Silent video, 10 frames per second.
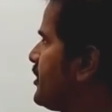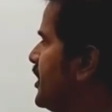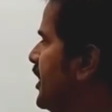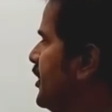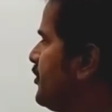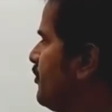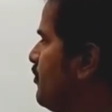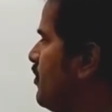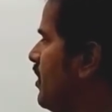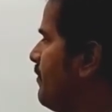
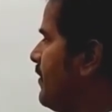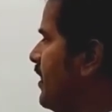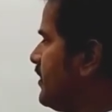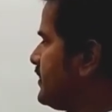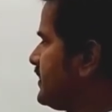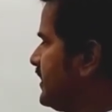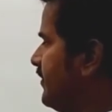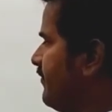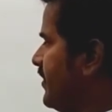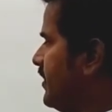T2 upon
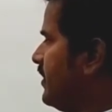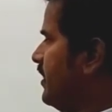T1.